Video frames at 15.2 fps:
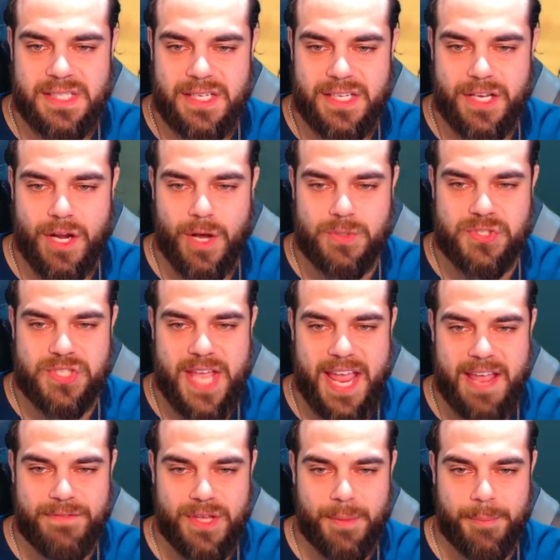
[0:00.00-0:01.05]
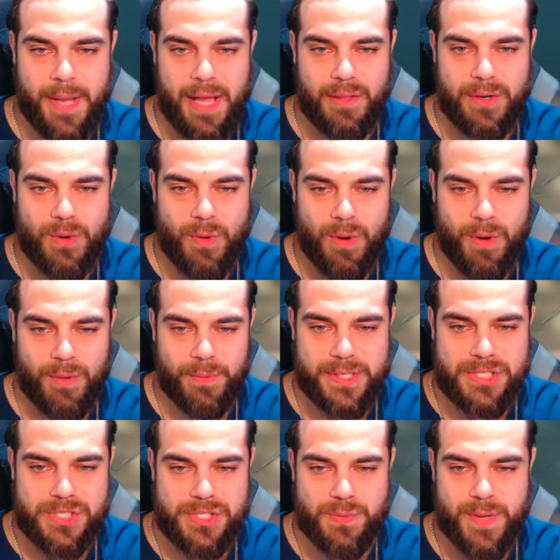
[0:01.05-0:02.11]
You know, Xavier, Bellinor,
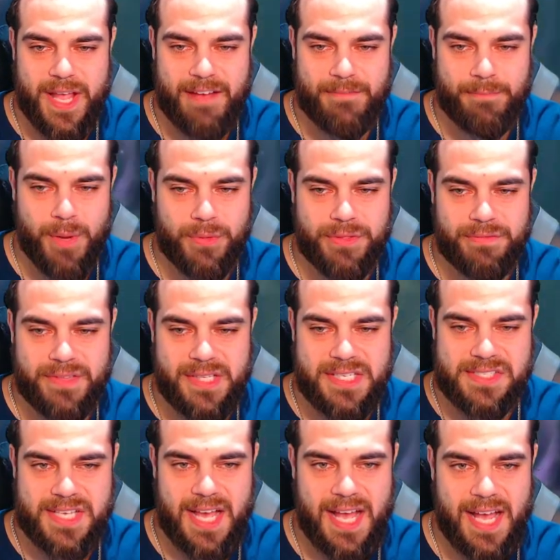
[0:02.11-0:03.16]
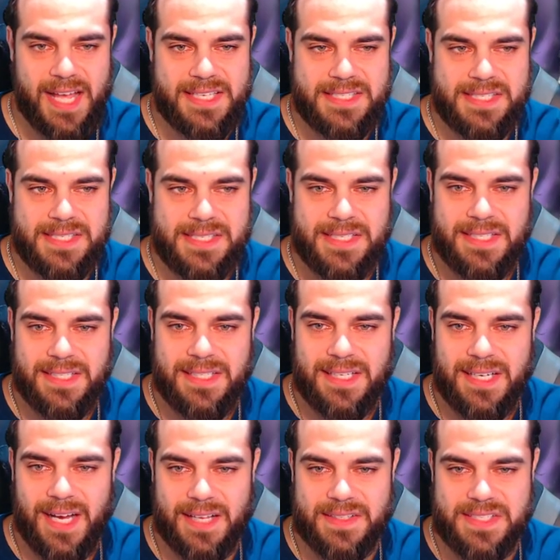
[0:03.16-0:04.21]
we have both of these guys
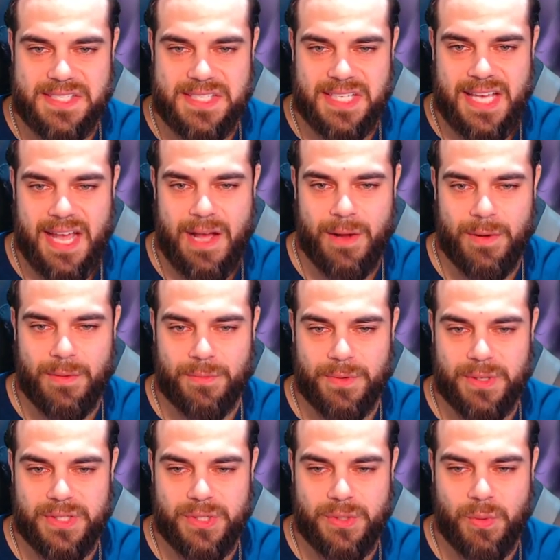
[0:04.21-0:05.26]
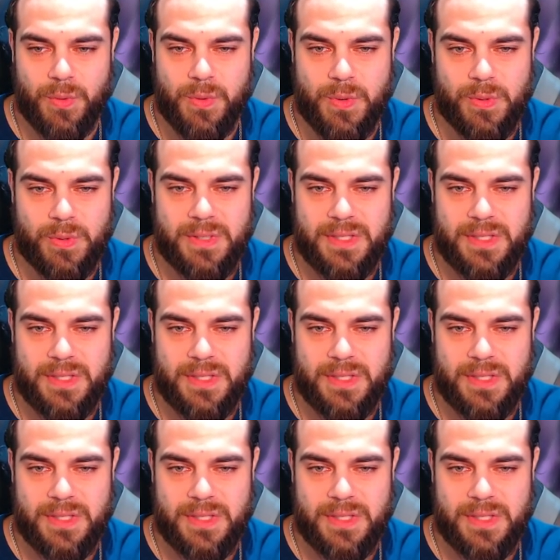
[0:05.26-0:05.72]
on this account. Really cool.